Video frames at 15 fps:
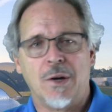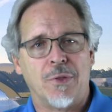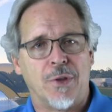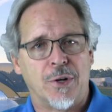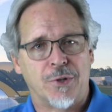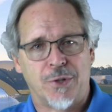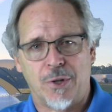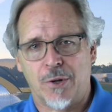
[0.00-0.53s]

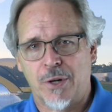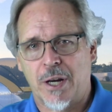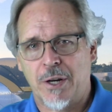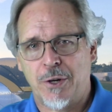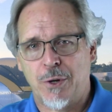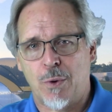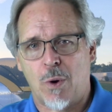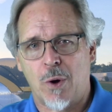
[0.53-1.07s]
They're still going to
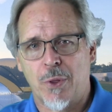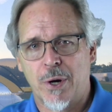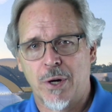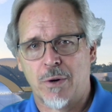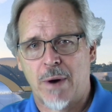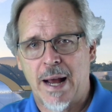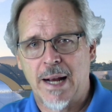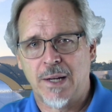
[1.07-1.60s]
do all their
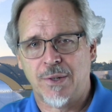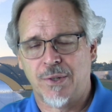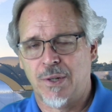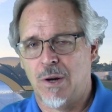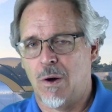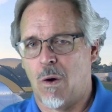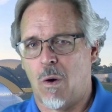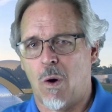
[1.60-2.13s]
cranks,
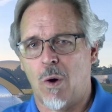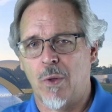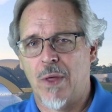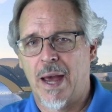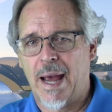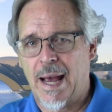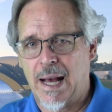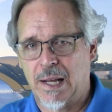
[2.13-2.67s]
all
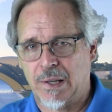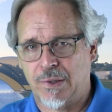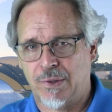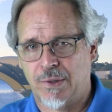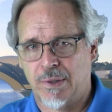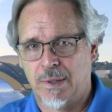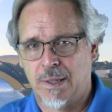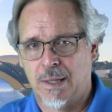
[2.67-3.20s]
the
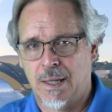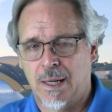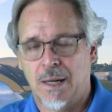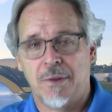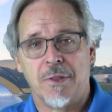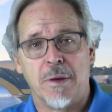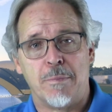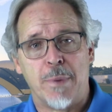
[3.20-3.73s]
heads,
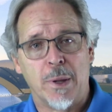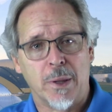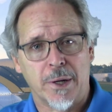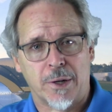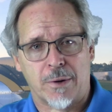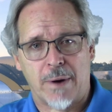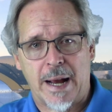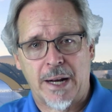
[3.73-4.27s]
the
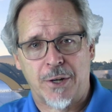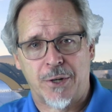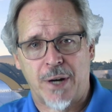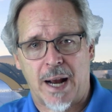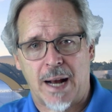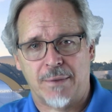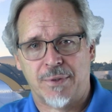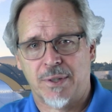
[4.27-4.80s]
billet
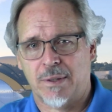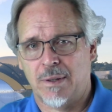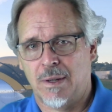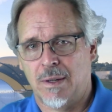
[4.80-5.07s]
crankshafts,